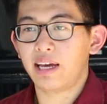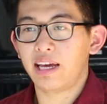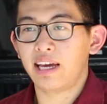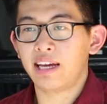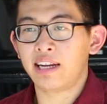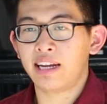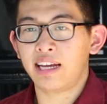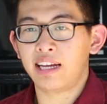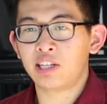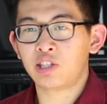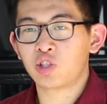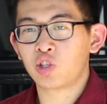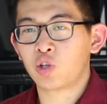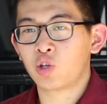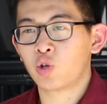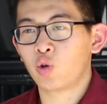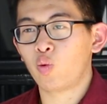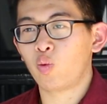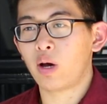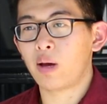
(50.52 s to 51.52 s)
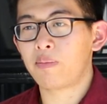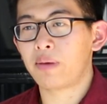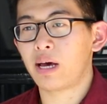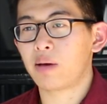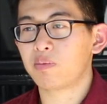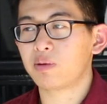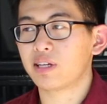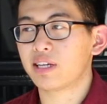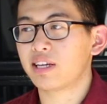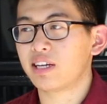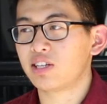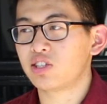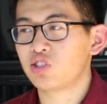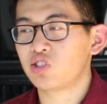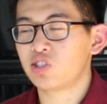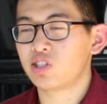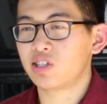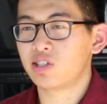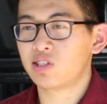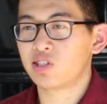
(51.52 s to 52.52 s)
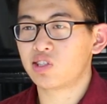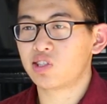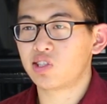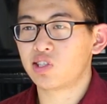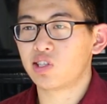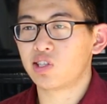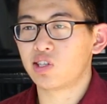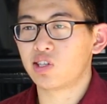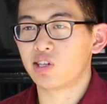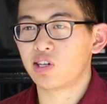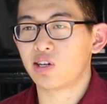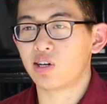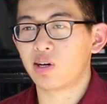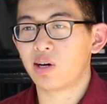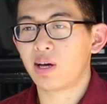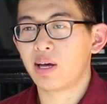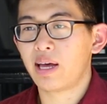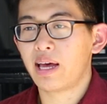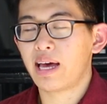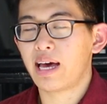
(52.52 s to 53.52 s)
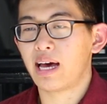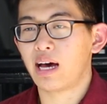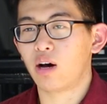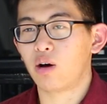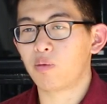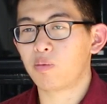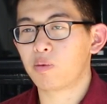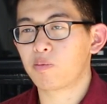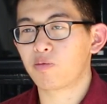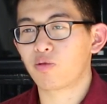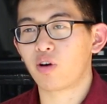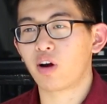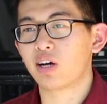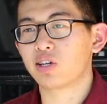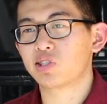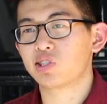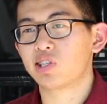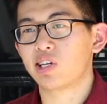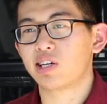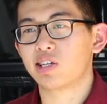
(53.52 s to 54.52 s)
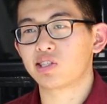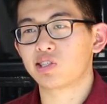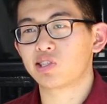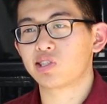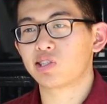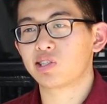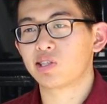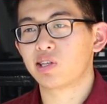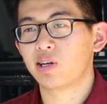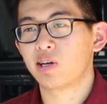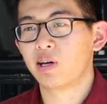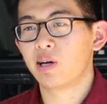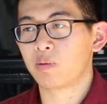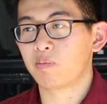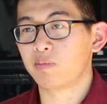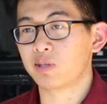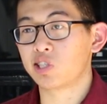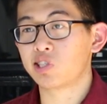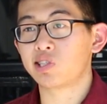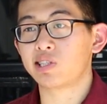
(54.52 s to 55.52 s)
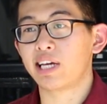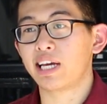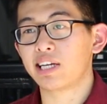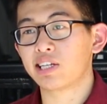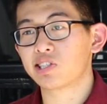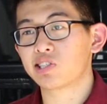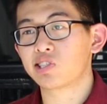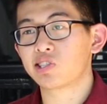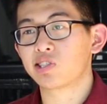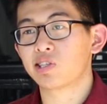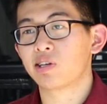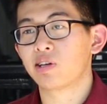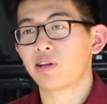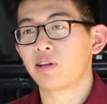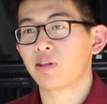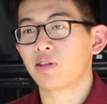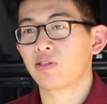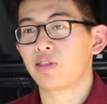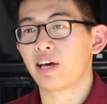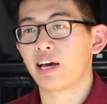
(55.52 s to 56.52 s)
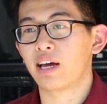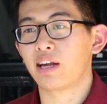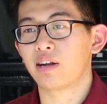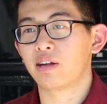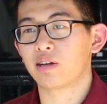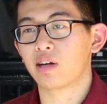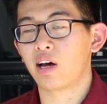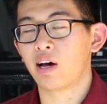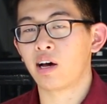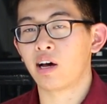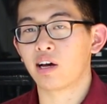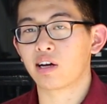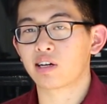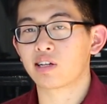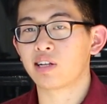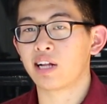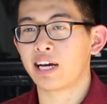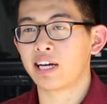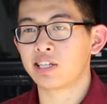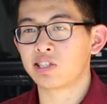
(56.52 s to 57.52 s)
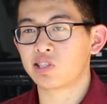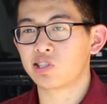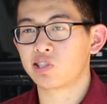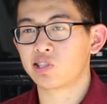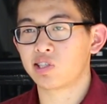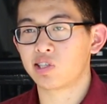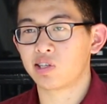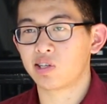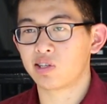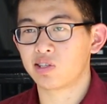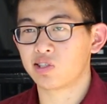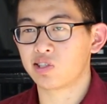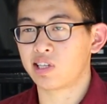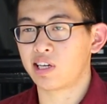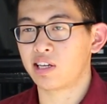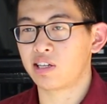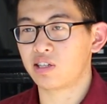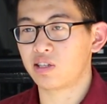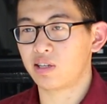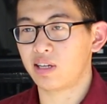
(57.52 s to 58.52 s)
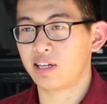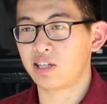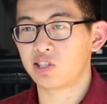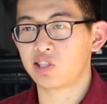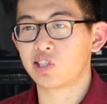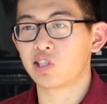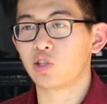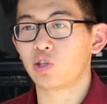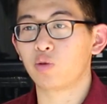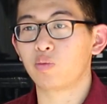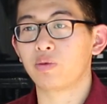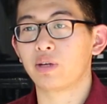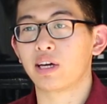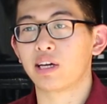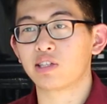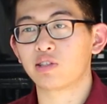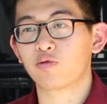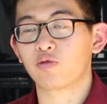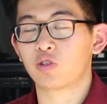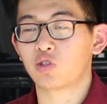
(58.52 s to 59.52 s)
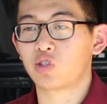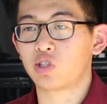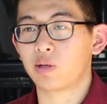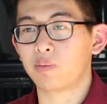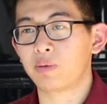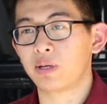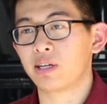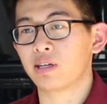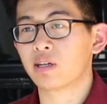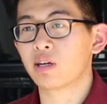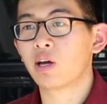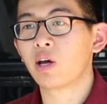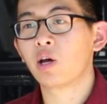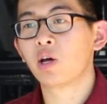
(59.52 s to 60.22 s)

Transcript: an internal web application to help process mistakes that uh, clients sent into UPS for shipping.